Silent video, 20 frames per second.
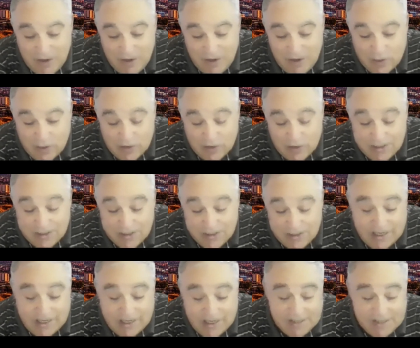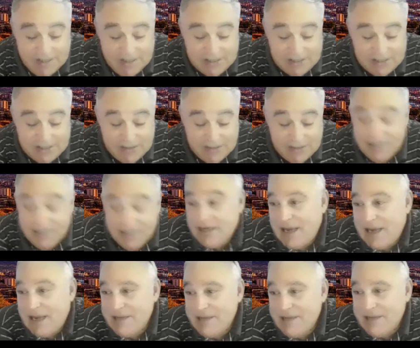what looks like,
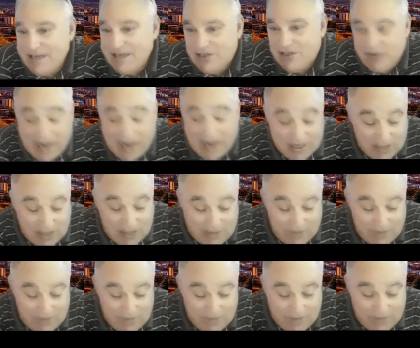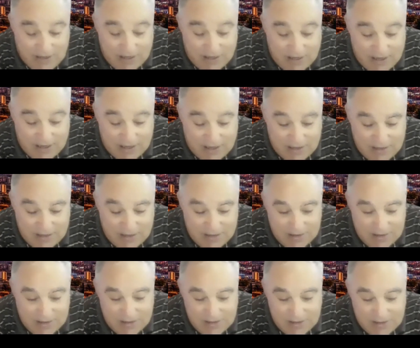guys they dragged off of a
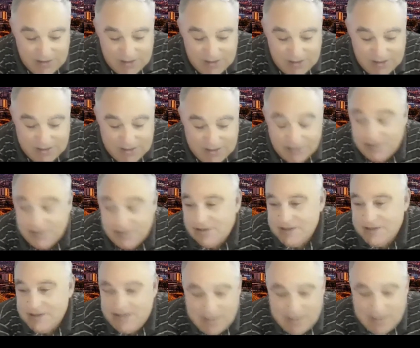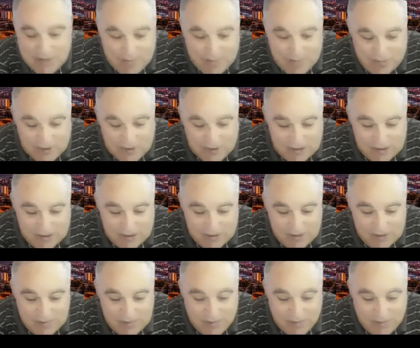either semi-pro
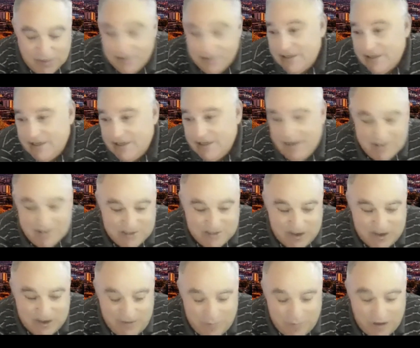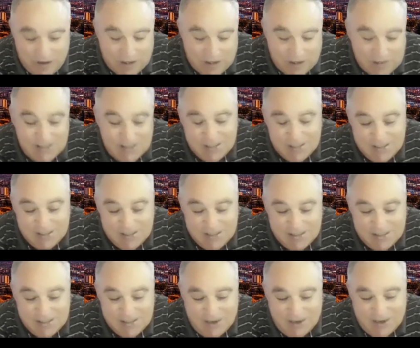beer league softball
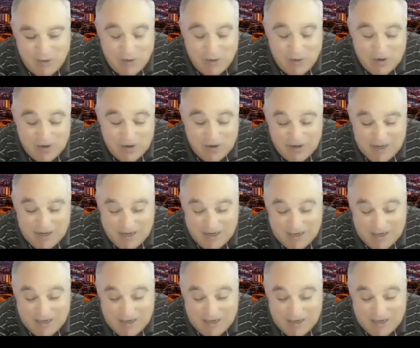or